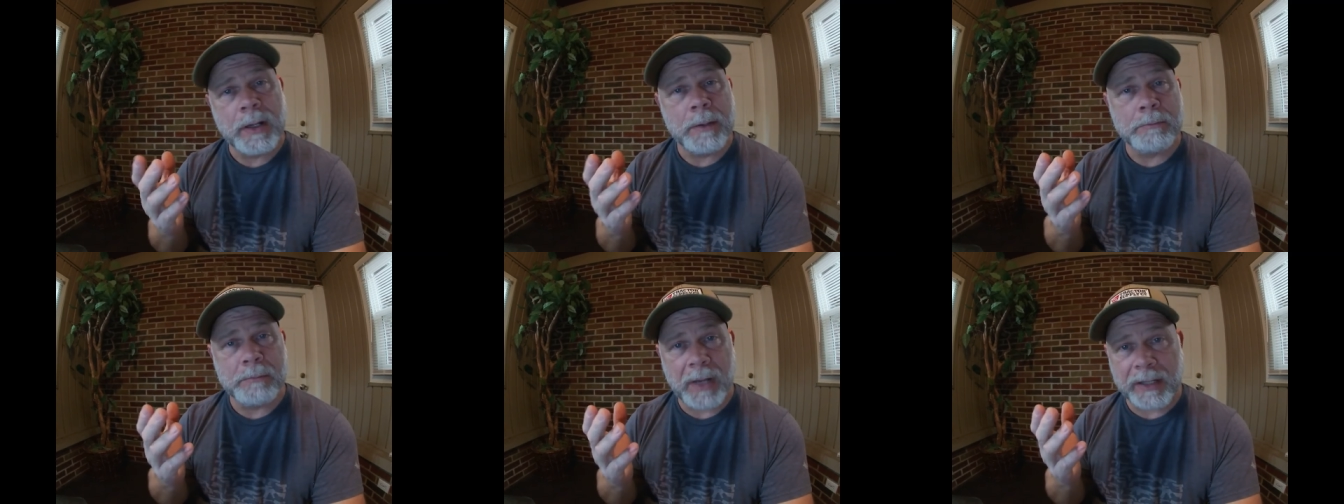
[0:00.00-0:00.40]

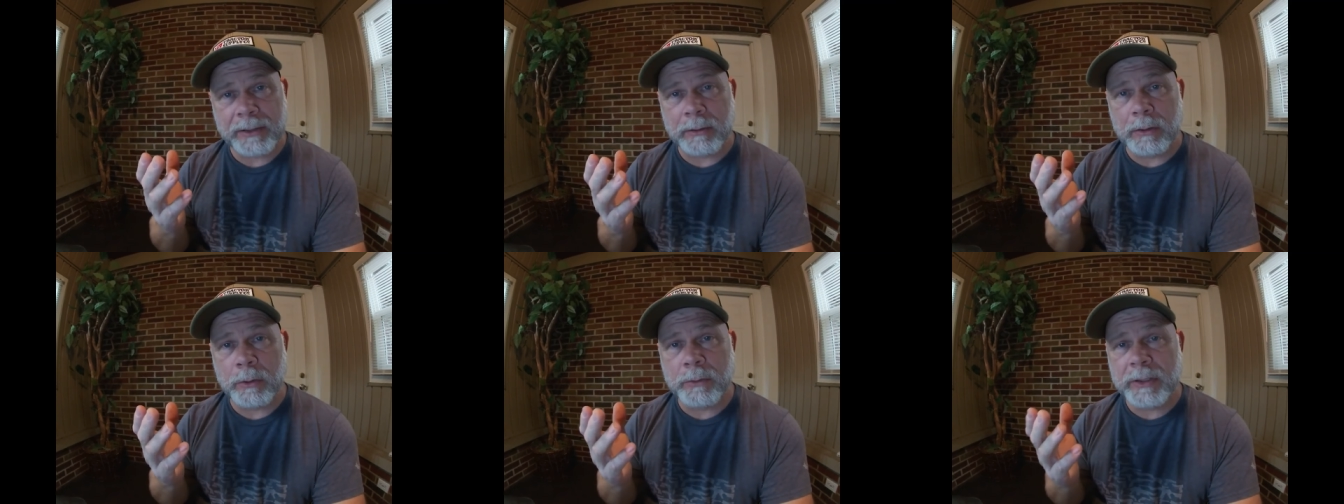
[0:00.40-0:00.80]

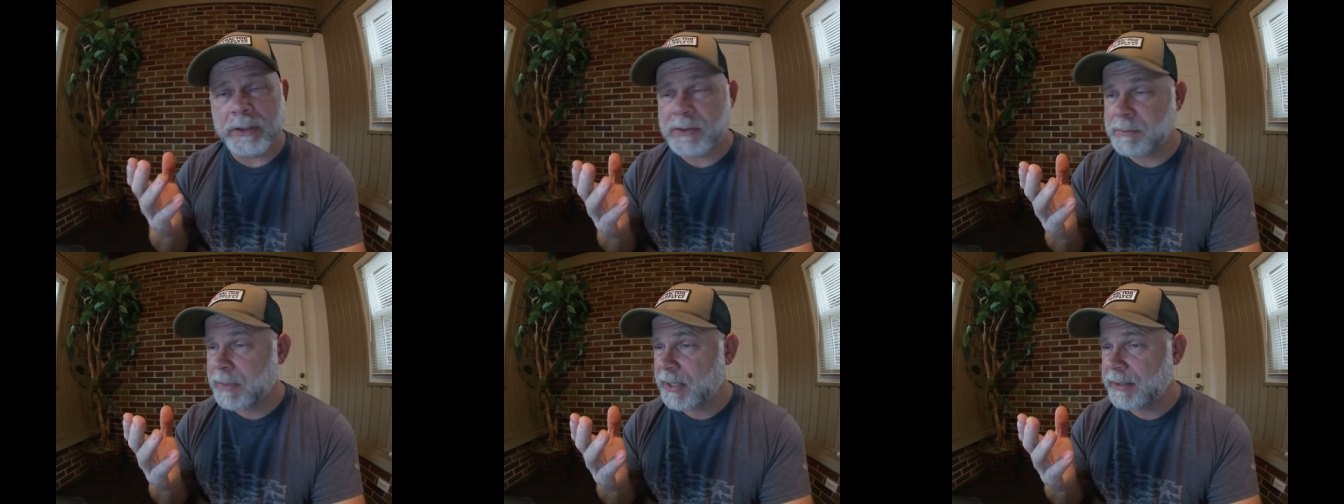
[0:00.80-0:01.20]
Michael
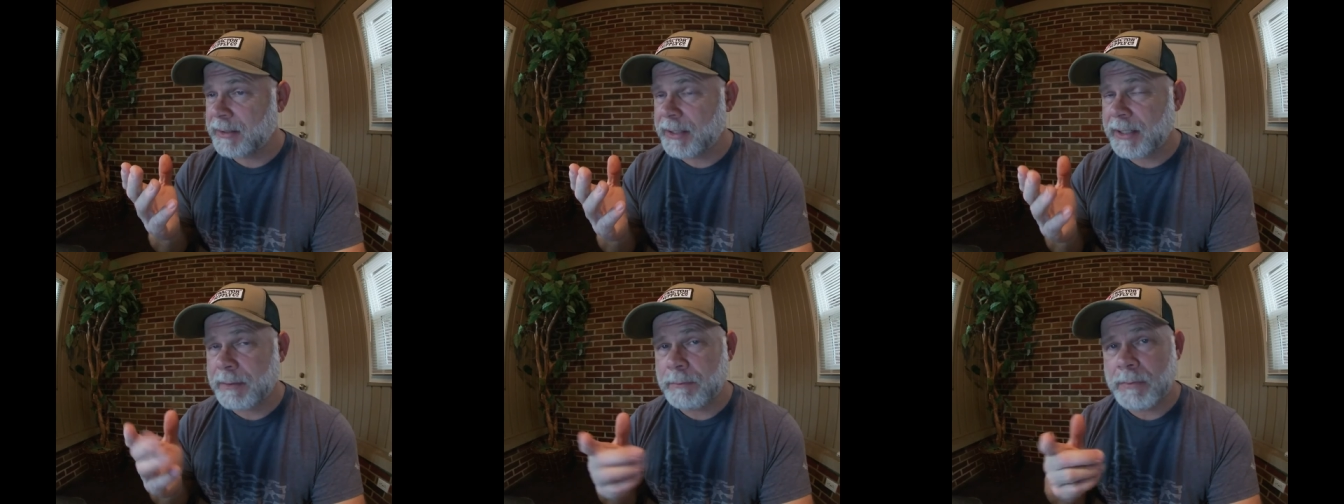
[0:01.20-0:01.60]
O'Neill's my
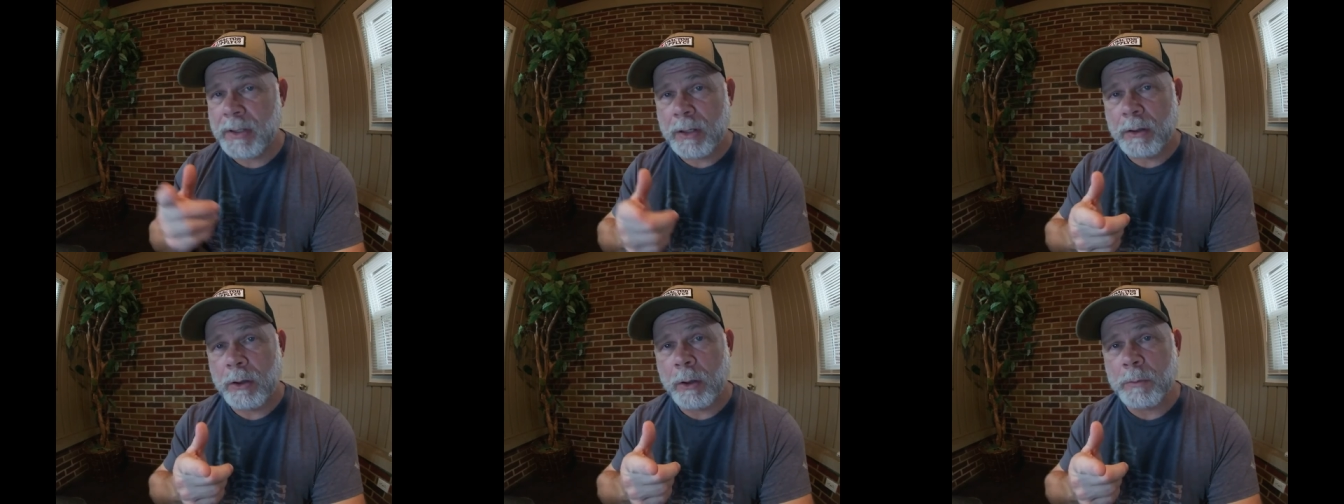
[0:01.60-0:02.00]
name.
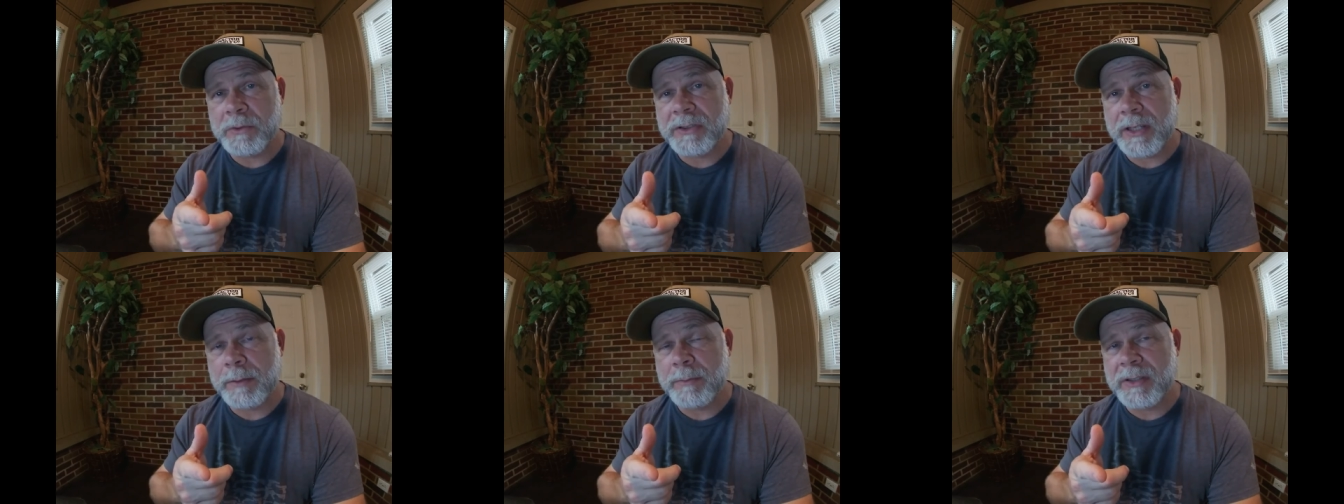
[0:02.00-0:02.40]

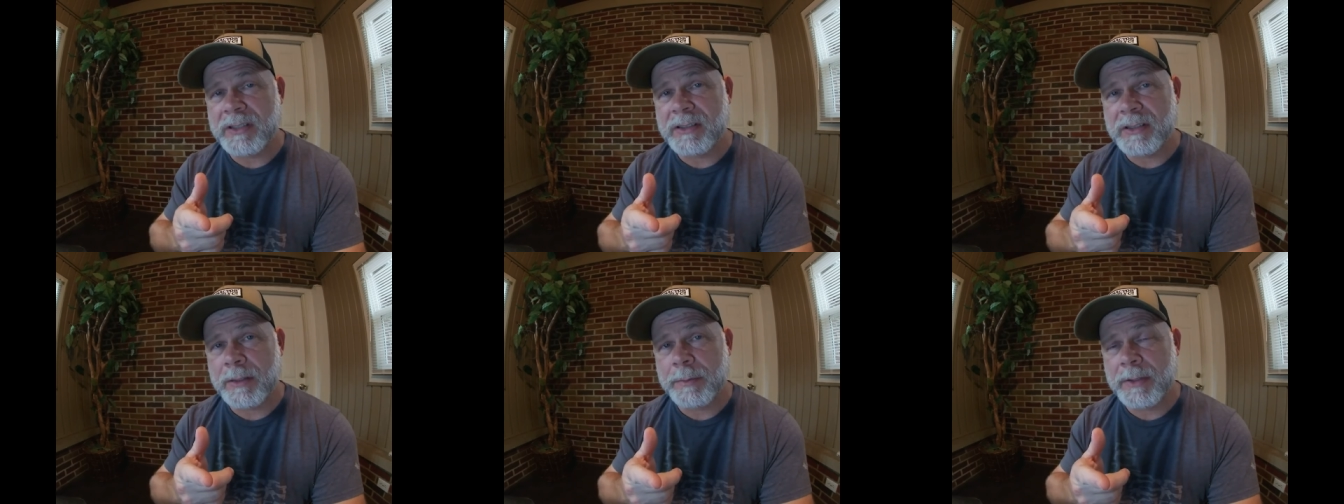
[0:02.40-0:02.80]
Homestead,
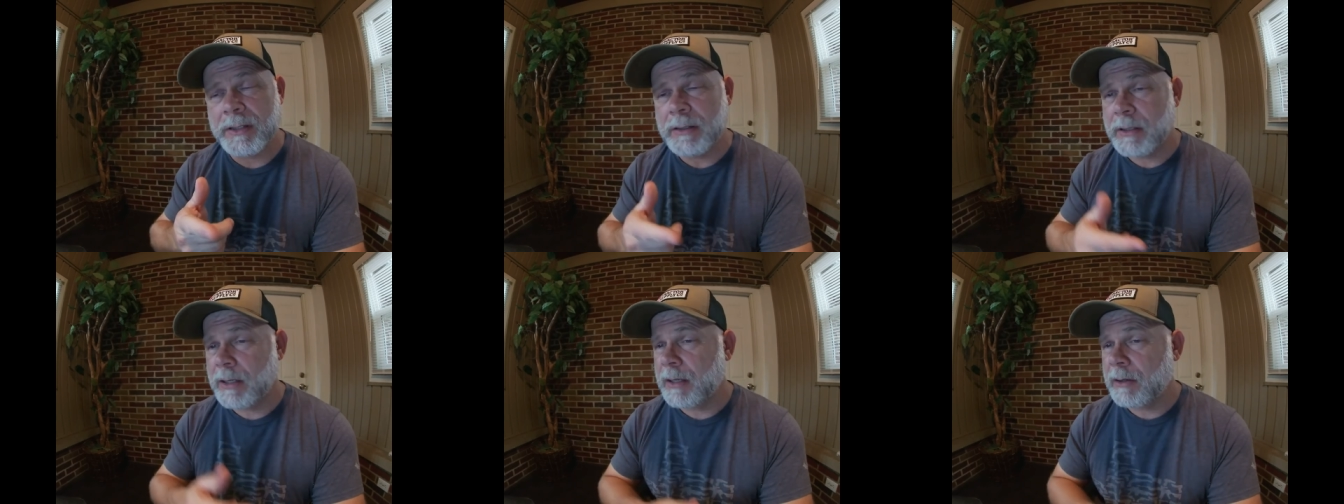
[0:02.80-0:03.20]

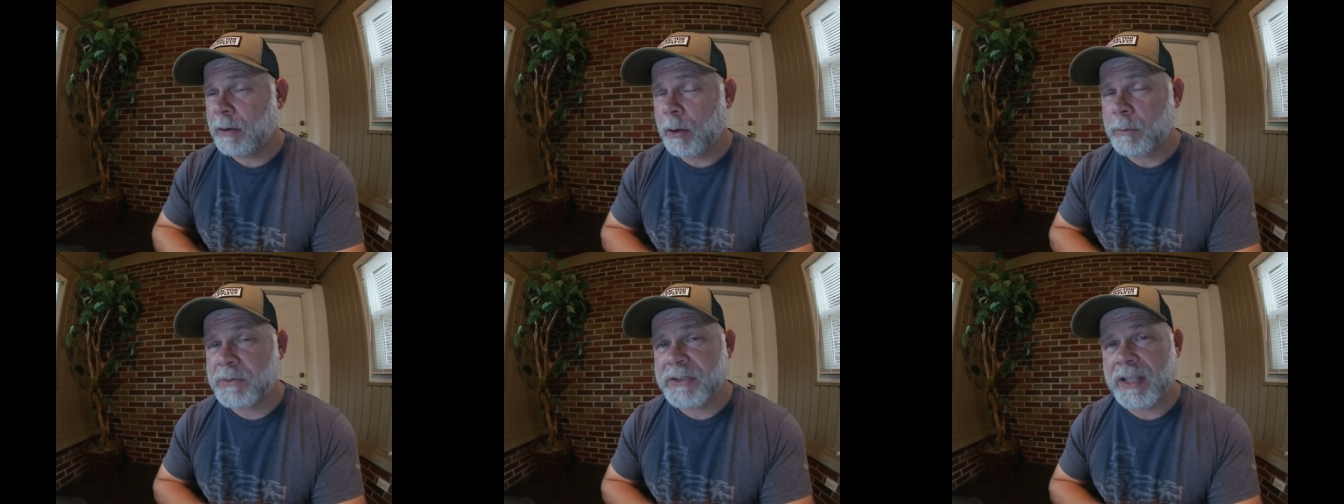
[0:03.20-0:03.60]
Mississippi.
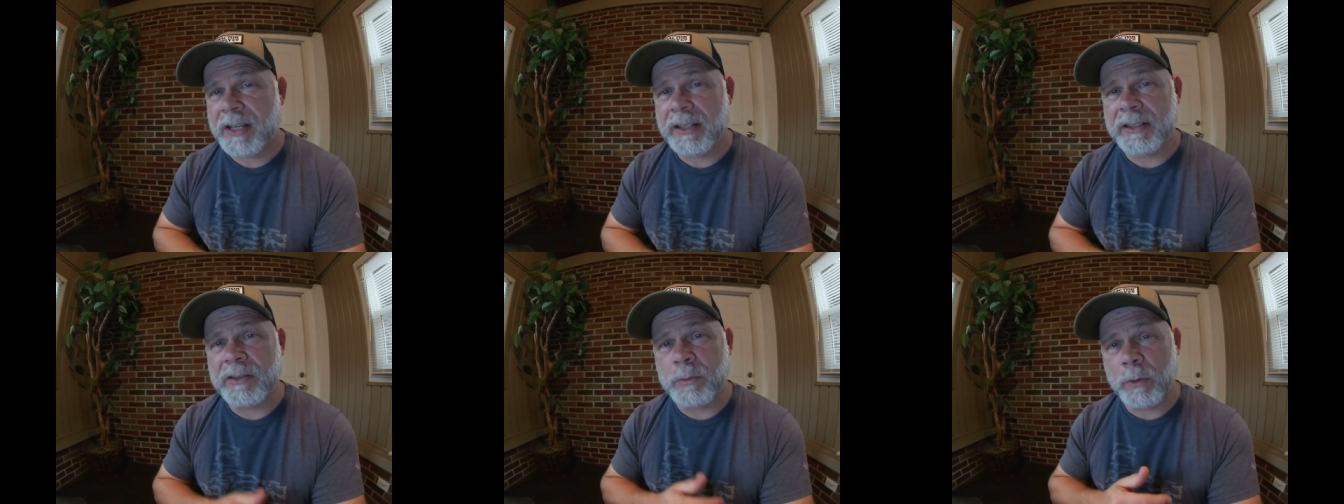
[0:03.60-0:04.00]

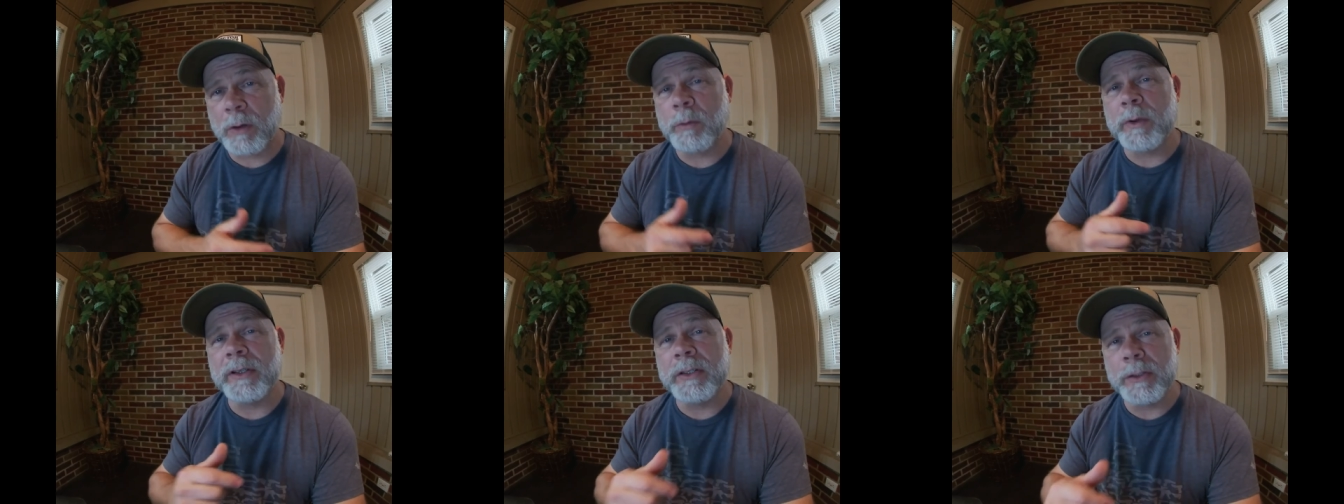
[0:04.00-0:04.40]
Homesteading is
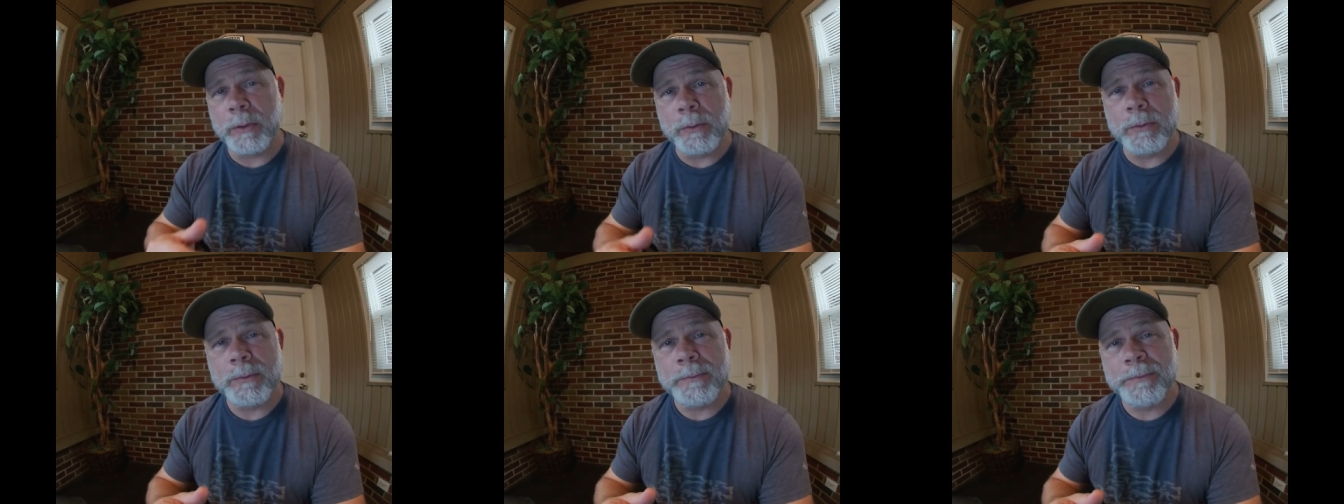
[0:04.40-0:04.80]
what we
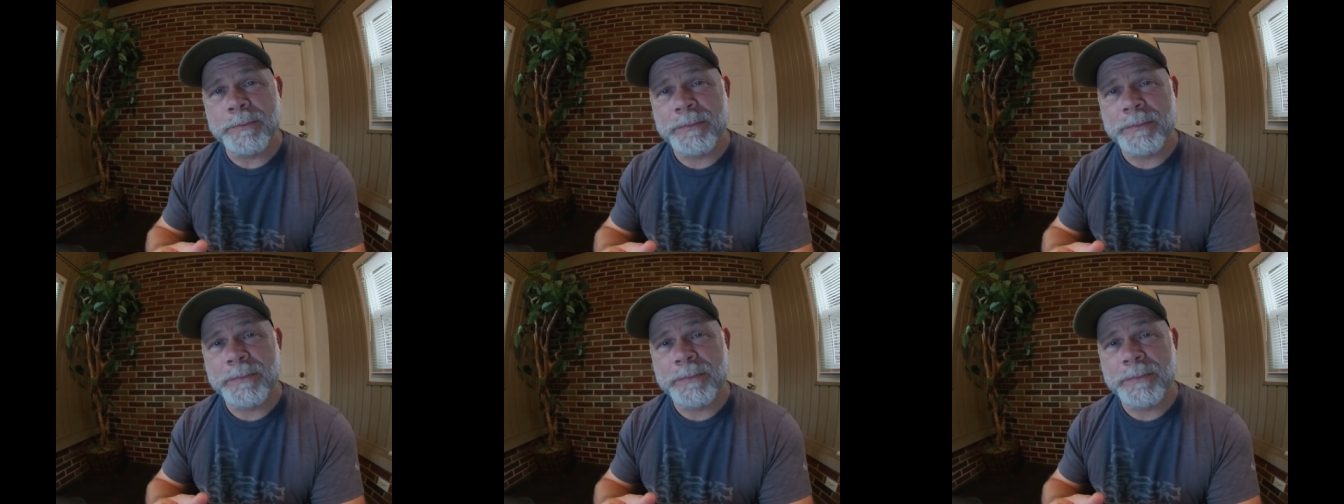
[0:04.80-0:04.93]
do.